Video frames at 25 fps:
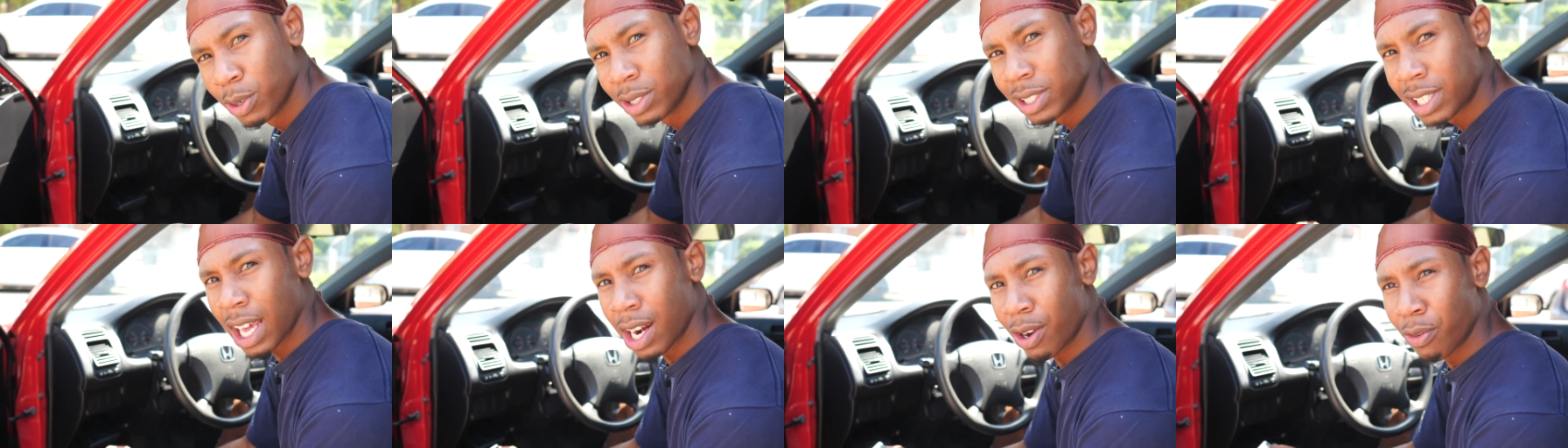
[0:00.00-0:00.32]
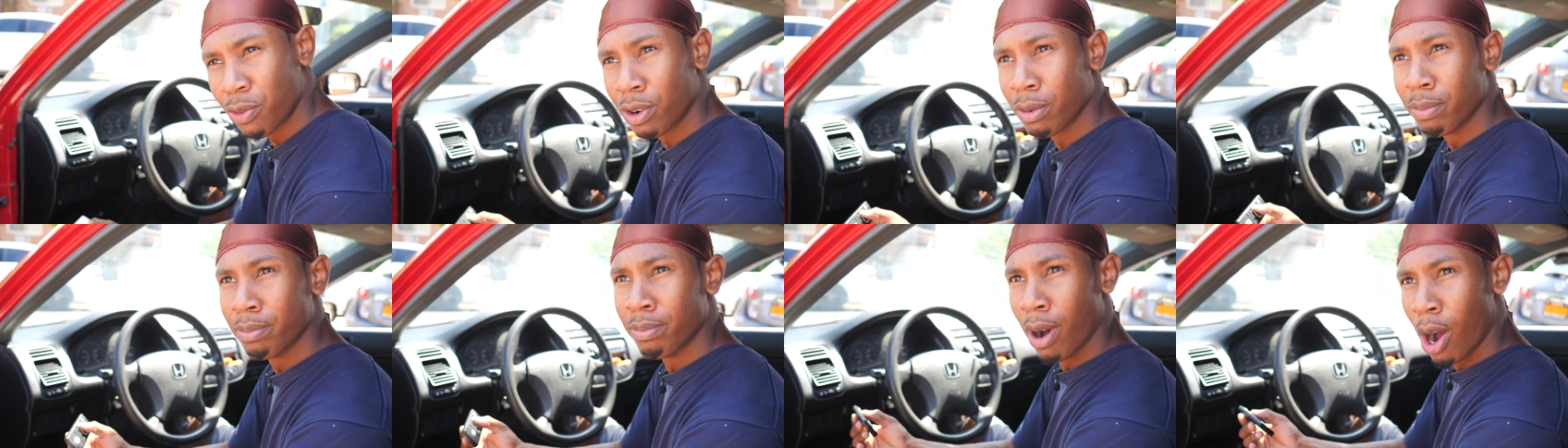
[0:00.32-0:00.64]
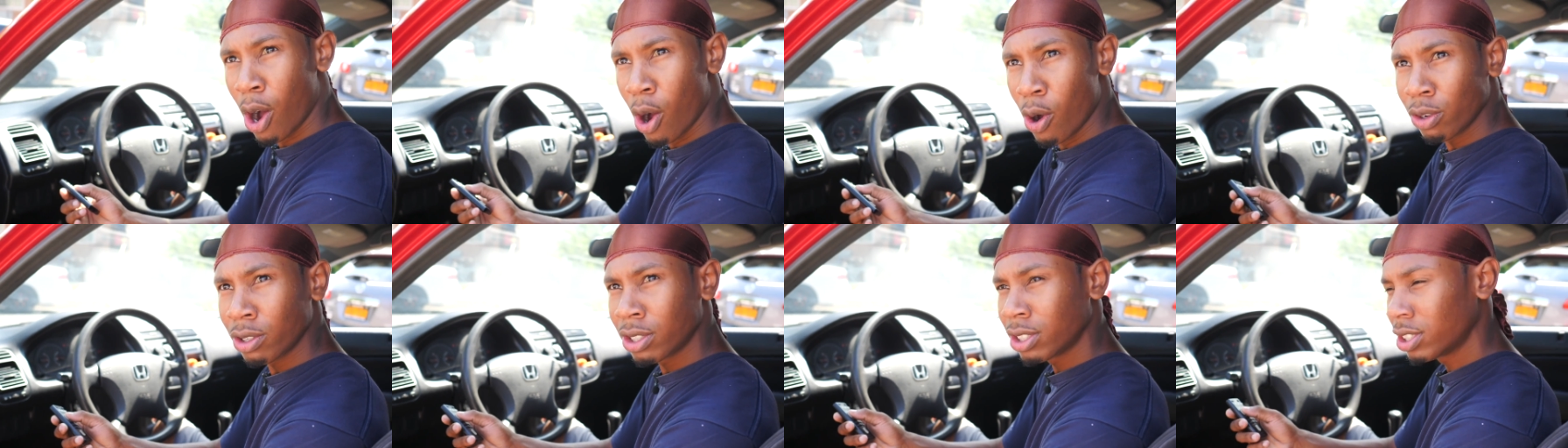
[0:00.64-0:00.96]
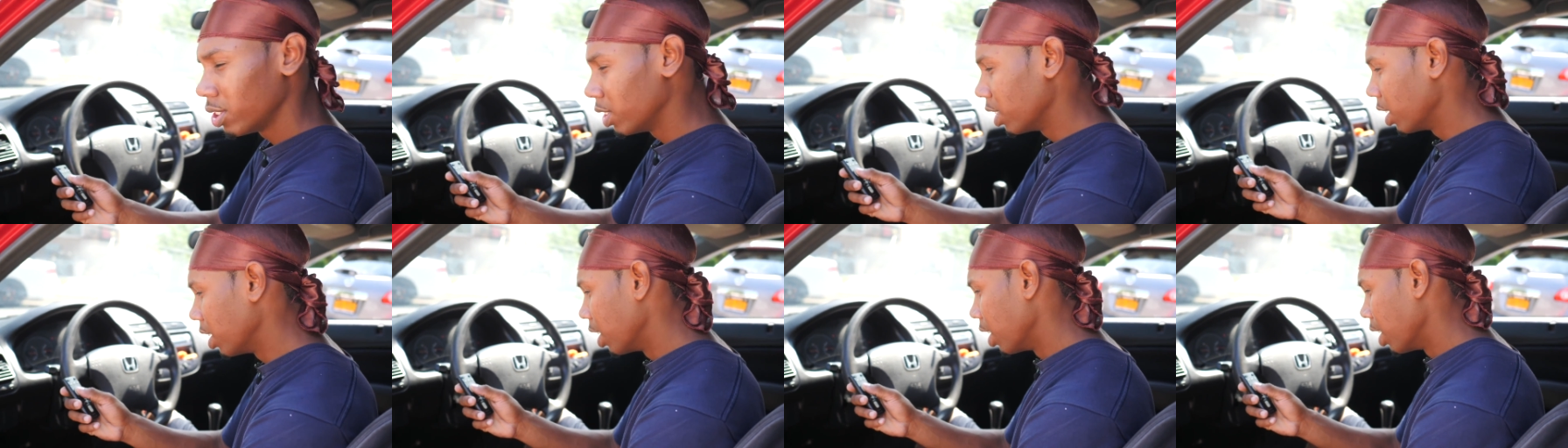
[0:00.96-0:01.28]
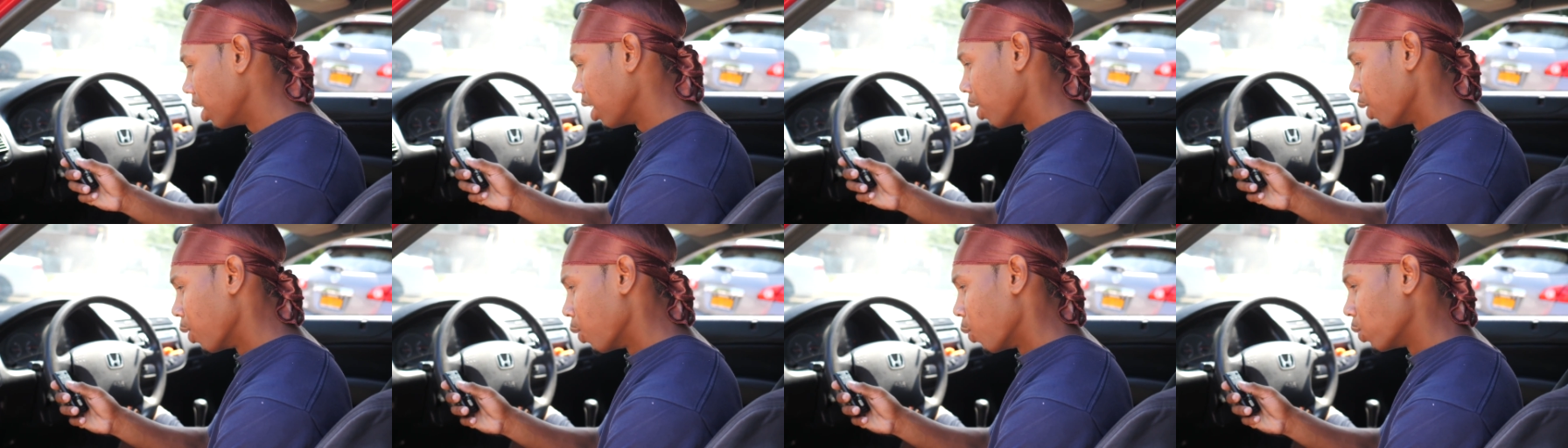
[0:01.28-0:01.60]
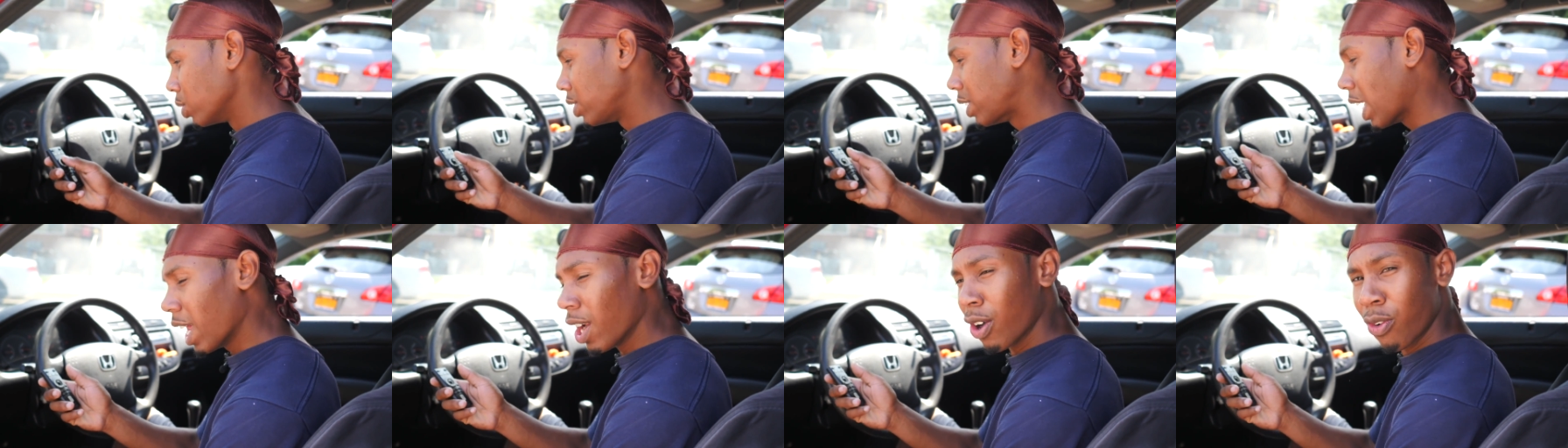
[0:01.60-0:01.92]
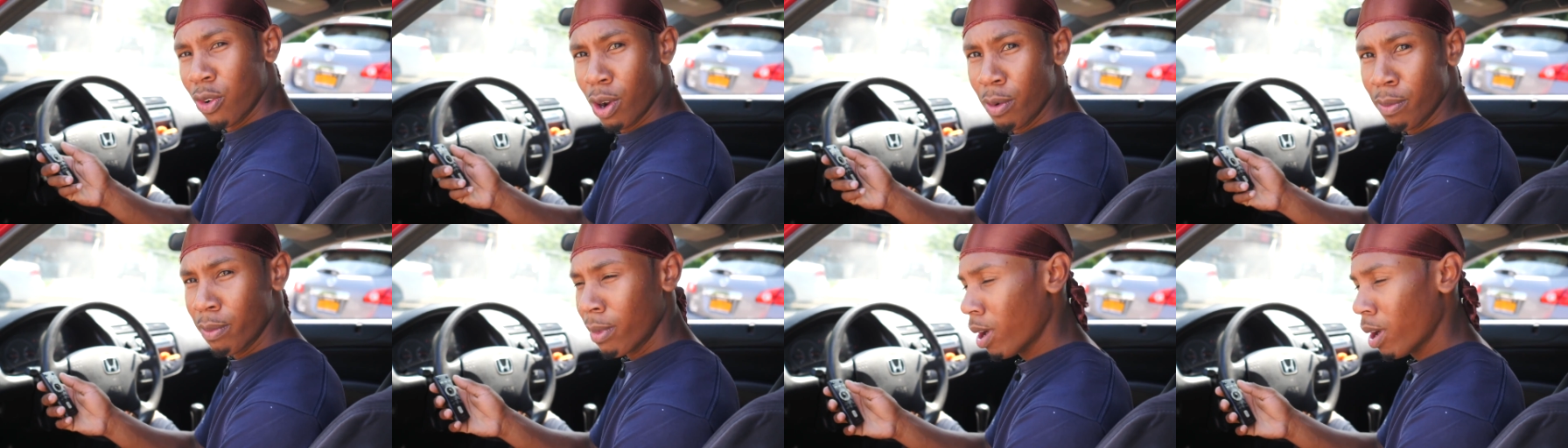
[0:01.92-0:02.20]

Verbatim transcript: Was that a remote? Was that a